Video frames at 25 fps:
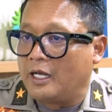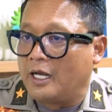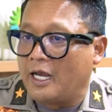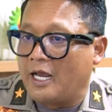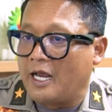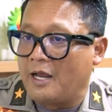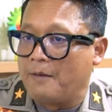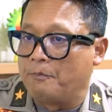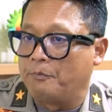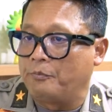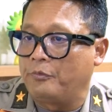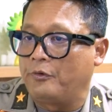
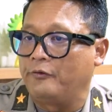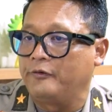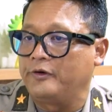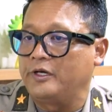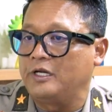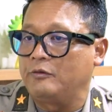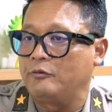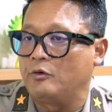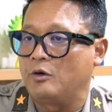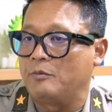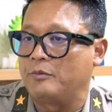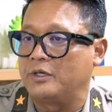
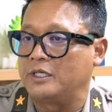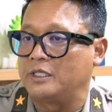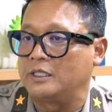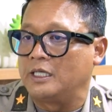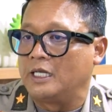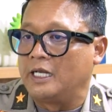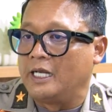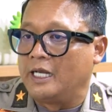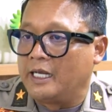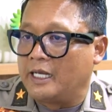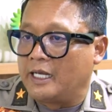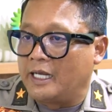empowering women,
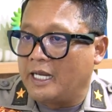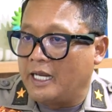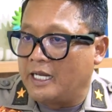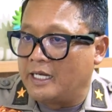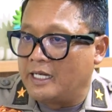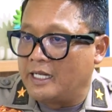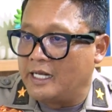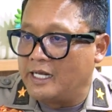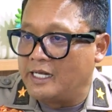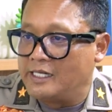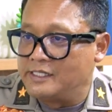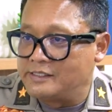
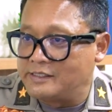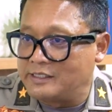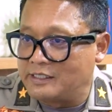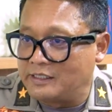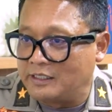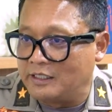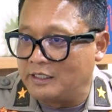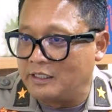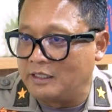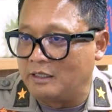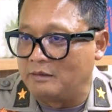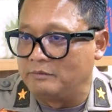enhancing
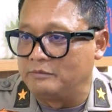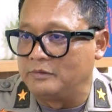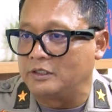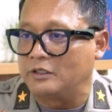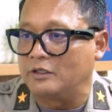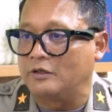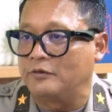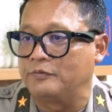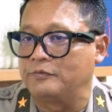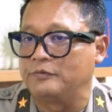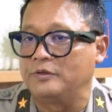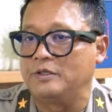the number
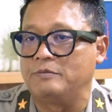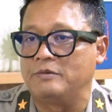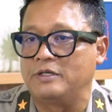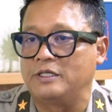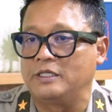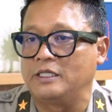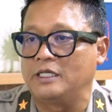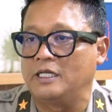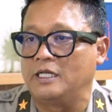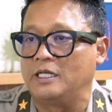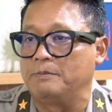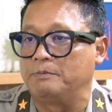of
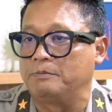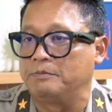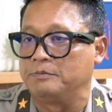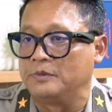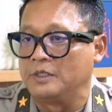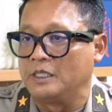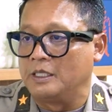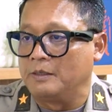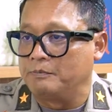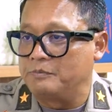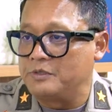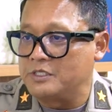women in
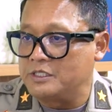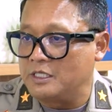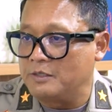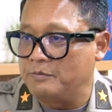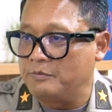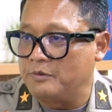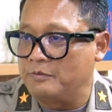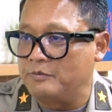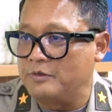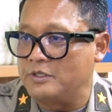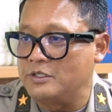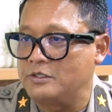
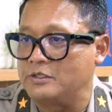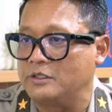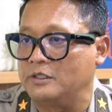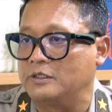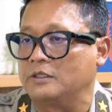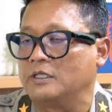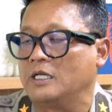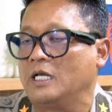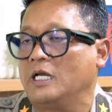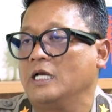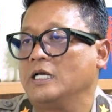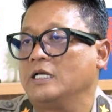peacekeeping
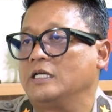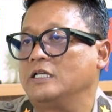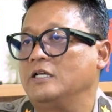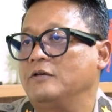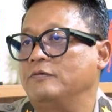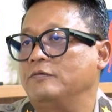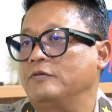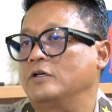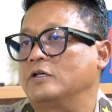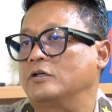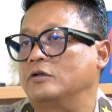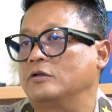mission,
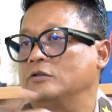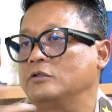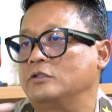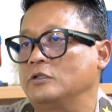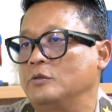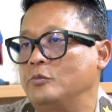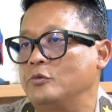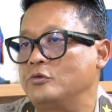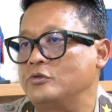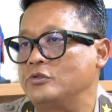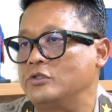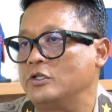give a
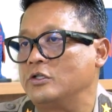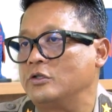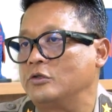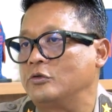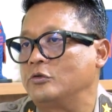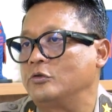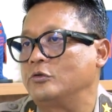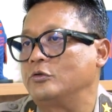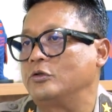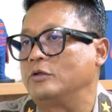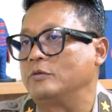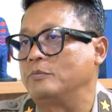contribution
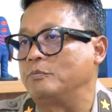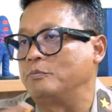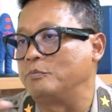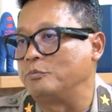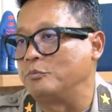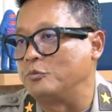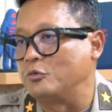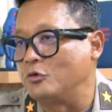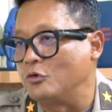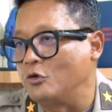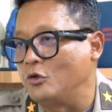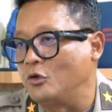to the
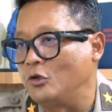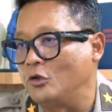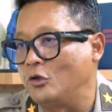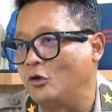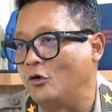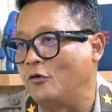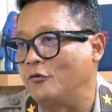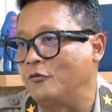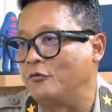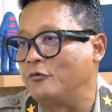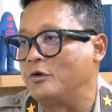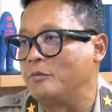role
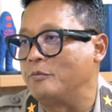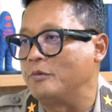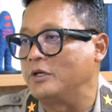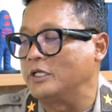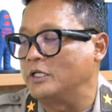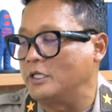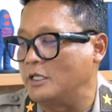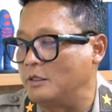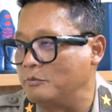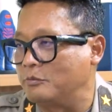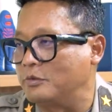of women in